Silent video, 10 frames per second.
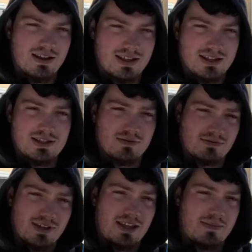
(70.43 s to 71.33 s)
This
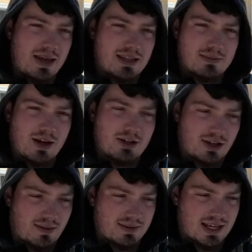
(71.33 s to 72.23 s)
really made this project
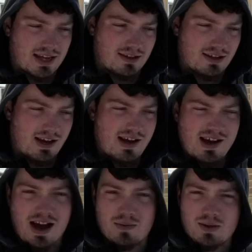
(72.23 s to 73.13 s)
come together.
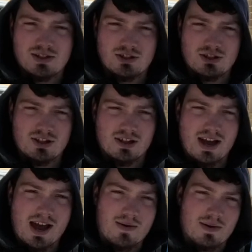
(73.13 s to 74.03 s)
I wasn't sure
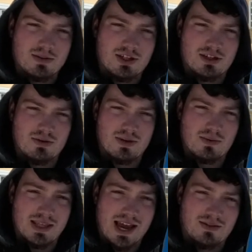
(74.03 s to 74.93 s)
how I was gonna do it
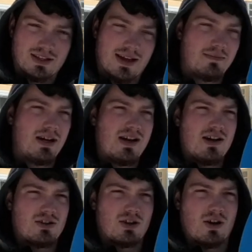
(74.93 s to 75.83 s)
without them.
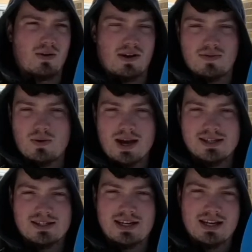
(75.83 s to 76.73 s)
So if you
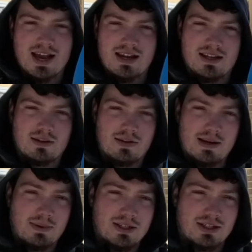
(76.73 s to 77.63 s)
guys need any 3D
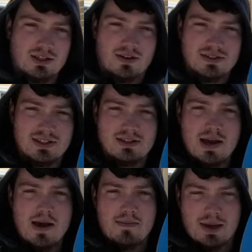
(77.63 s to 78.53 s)
printing services,
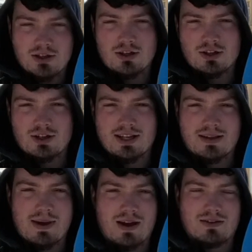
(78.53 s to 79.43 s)
make sure to check
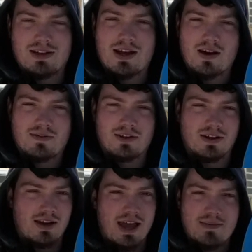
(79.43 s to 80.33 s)
them out. They
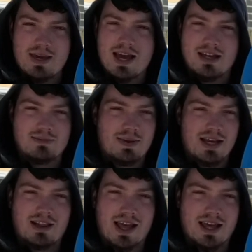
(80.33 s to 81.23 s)
offer ABS,
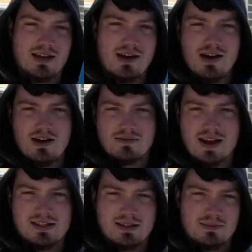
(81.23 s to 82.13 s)
PLA,
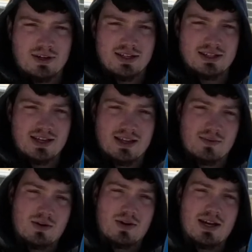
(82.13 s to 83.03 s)
resin prints, and then
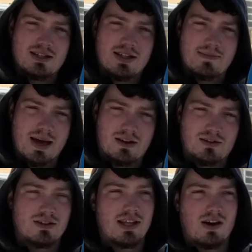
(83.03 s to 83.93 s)
when you get into the
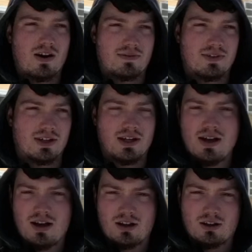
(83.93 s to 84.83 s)
metal, they offer
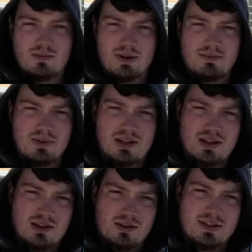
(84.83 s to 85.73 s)
aluminum,
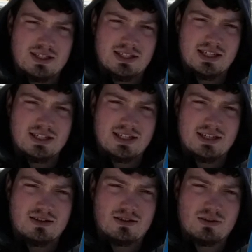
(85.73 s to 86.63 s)
316
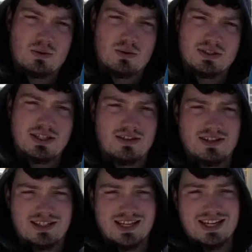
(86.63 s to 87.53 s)
steel, tool steel,
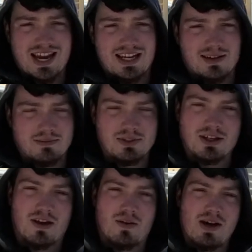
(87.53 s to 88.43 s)
and titanium.
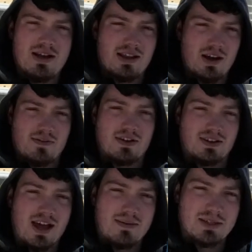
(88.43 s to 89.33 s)
So they offer a
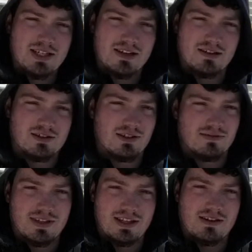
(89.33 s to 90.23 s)
lot of materials,
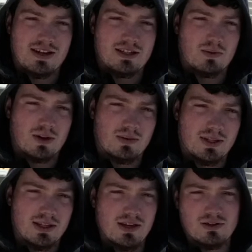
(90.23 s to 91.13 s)
really great to work
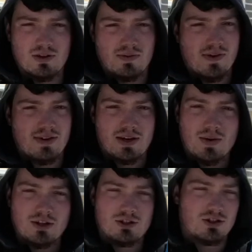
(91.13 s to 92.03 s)
with. So if you have any
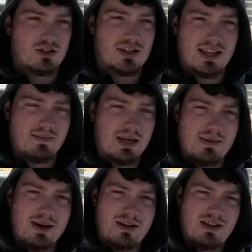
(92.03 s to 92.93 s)
questions, just send them an
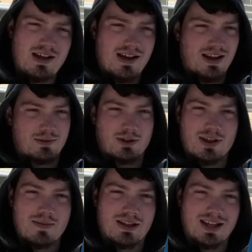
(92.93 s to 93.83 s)
email and I'm sure
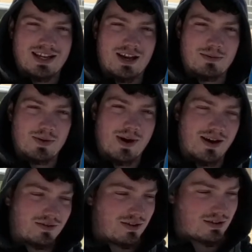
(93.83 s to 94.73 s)
they'd be glad to help you
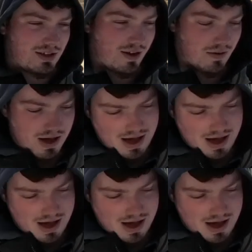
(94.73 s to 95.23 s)
out. So